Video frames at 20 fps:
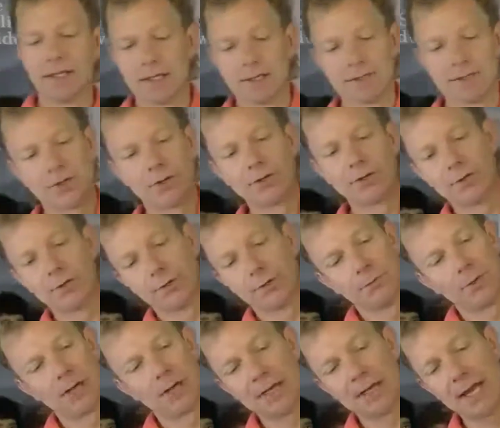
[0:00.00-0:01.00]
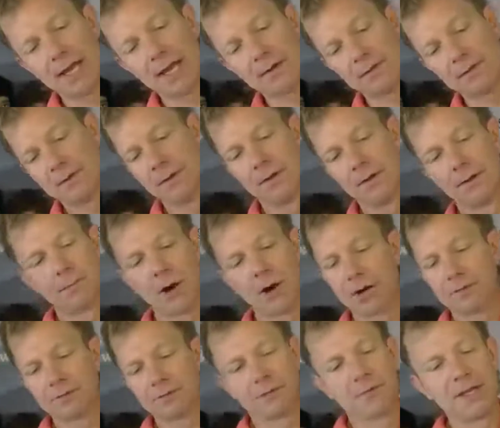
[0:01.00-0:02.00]
So you, again,
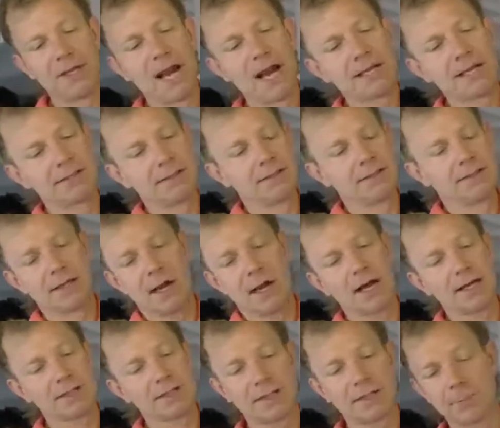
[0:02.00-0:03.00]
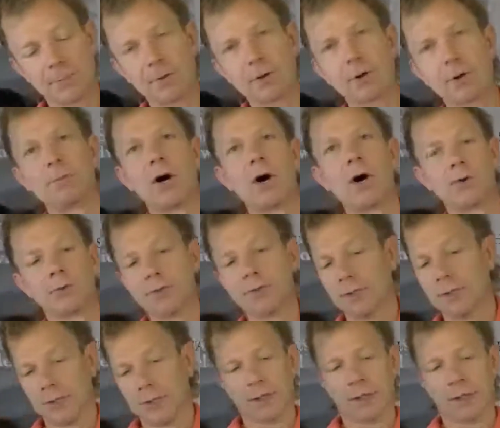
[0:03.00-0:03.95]
part from the occipital bone,